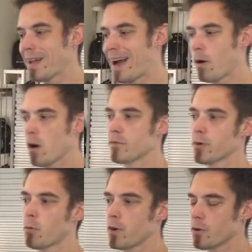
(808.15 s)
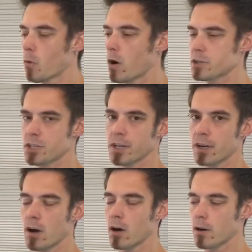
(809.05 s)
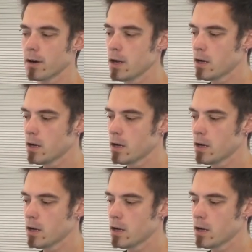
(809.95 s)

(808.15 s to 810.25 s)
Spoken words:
However, when you're washing a car,